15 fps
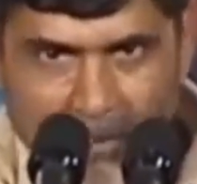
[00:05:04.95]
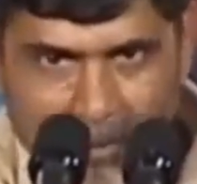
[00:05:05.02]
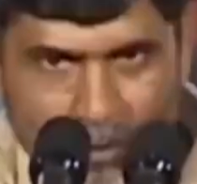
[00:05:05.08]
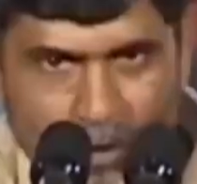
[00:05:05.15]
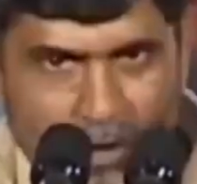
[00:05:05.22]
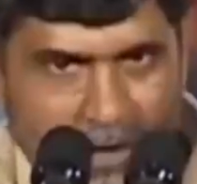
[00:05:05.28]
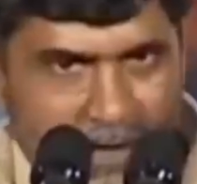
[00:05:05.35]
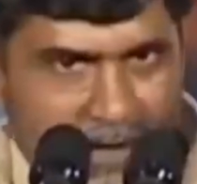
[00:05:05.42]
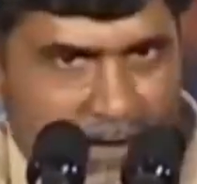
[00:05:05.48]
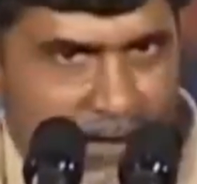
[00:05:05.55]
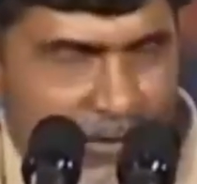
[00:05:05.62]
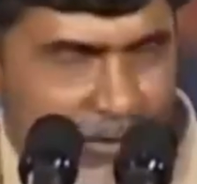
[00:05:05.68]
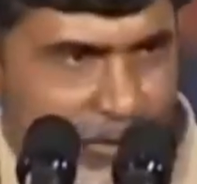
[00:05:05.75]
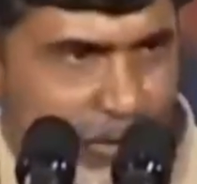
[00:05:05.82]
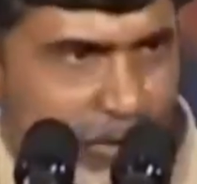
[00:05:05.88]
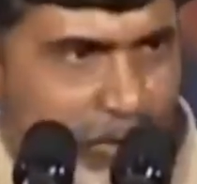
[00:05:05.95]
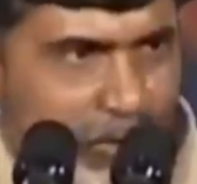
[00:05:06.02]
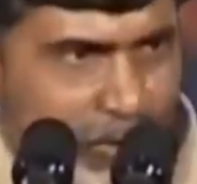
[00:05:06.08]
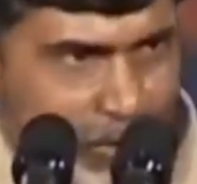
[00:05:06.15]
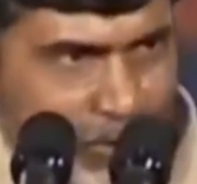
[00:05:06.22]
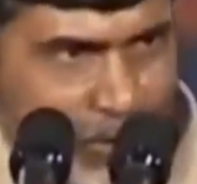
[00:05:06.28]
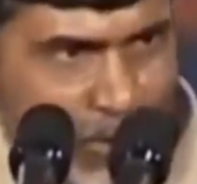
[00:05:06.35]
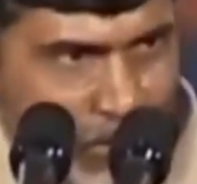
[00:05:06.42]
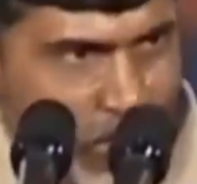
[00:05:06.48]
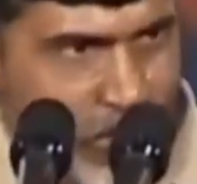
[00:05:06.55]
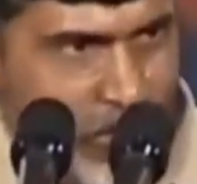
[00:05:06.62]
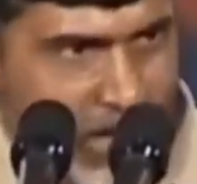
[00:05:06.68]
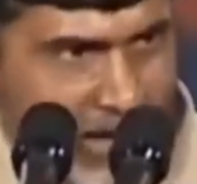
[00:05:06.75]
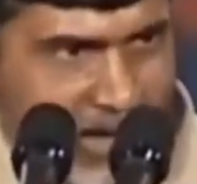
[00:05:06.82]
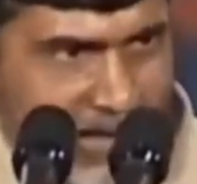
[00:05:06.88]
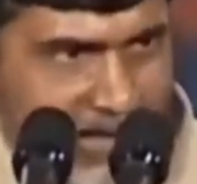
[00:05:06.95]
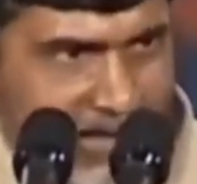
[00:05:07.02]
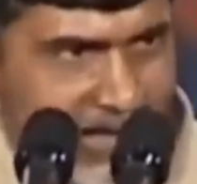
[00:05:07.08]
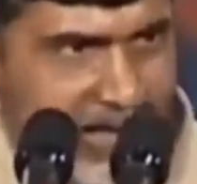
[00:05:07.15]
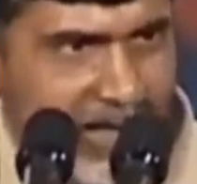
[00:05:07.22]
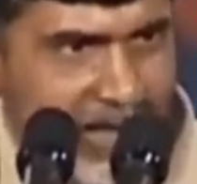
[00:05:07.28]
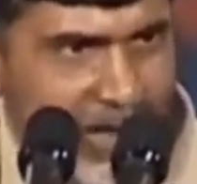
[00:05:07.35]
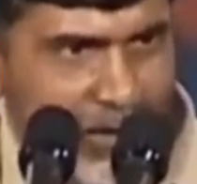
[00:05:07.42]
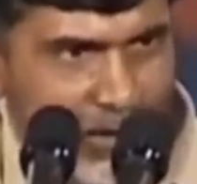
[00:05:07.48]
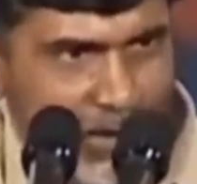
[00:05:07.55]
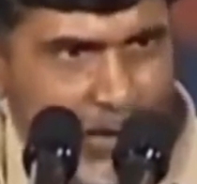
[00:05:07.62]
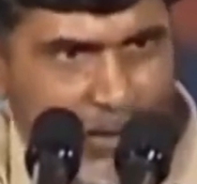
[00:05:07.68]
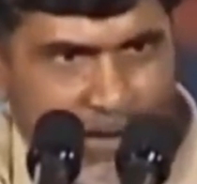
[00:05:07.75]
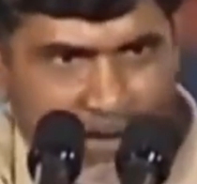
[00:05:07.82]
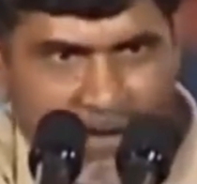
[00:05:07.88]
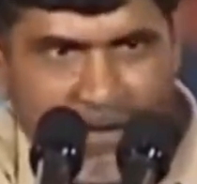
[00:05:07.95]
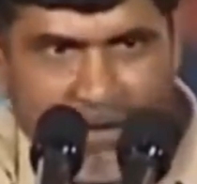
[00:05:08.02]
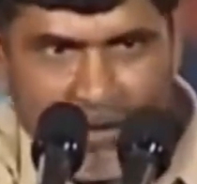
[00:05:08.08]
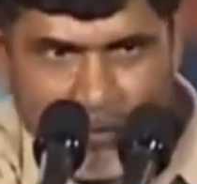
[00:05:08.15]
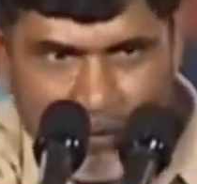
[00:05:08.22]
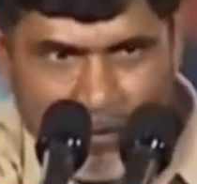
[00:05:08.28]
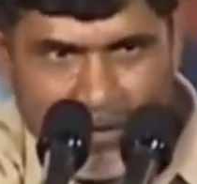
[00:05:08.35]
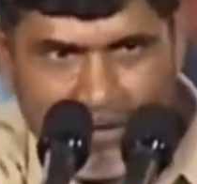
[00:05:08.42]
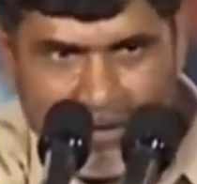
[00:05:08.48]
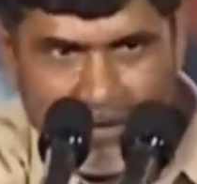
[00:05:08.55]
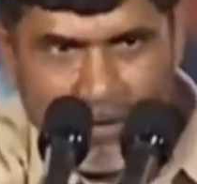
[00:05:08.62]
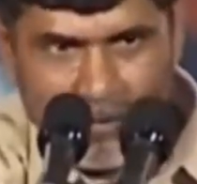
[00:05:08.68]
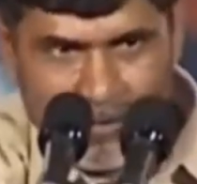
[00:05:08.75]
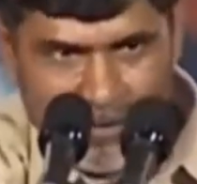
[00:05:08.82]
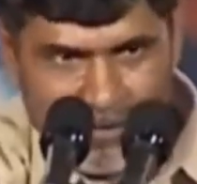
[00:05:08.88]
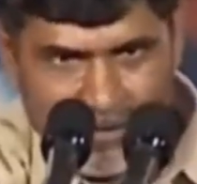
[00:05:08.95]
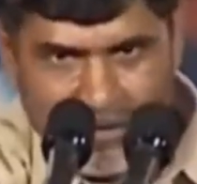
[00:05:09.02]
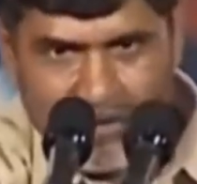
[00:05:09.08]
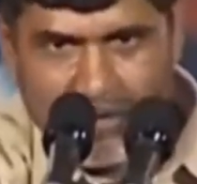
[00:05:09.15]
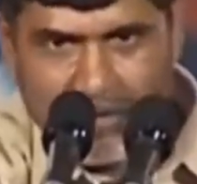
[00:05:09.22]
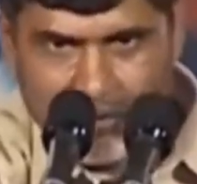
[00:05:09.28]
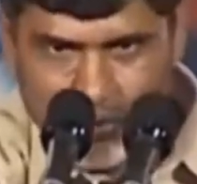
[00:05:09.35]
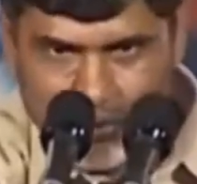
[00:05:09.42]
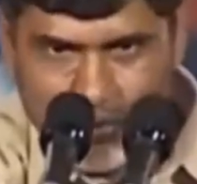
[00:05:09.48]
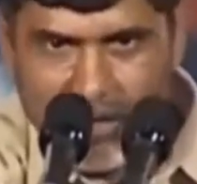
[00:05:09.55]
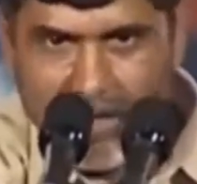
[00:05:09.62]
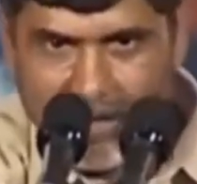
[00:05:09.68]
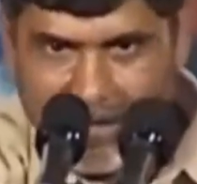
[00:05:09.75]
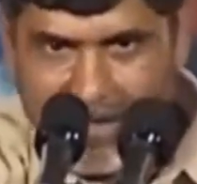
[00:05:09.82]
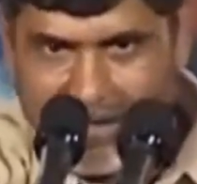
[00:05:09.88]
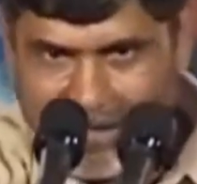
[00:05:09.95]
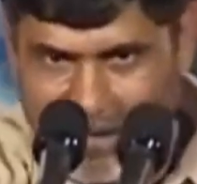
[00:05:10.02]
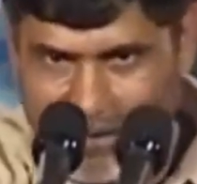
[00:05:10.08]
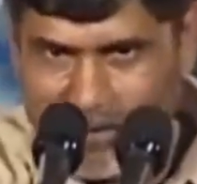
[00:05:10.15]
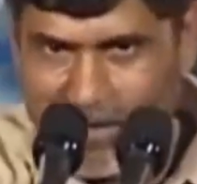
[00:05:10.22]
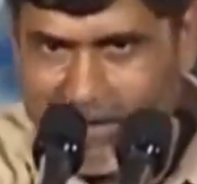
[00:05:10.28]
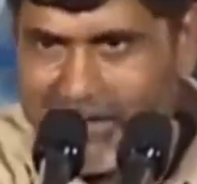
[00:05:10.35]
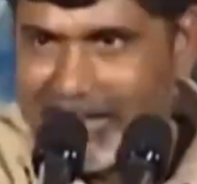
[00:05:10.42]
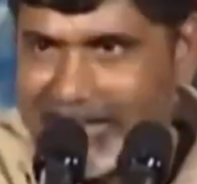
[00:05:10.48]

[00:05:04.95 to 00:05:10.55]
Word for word: Morning also, to remember us, I have given one golf shirt made in Hyderabad.